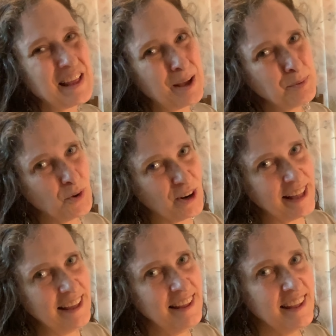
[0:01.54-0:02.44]
I'm
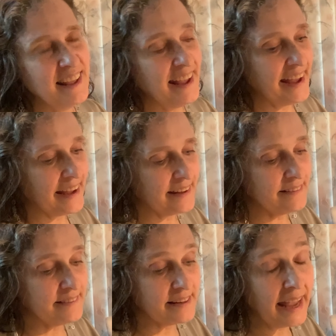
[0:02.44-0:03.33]
Lorna, and
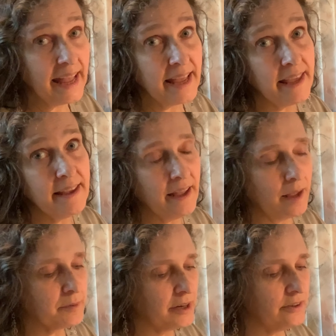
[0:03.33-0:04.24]
today
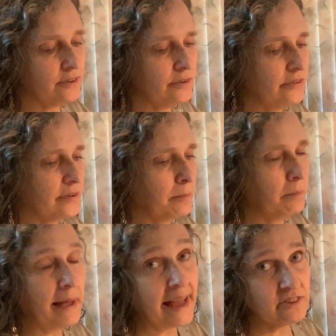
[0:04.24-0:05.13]
I'm going to do some
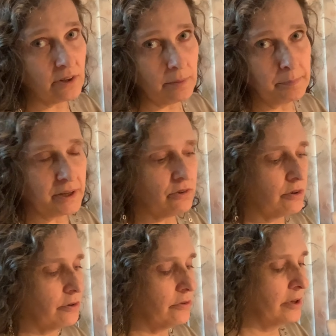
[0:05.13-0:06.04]
magic
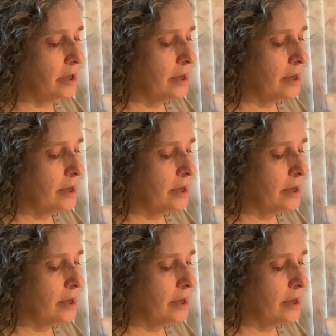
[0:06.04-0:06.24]
pictures.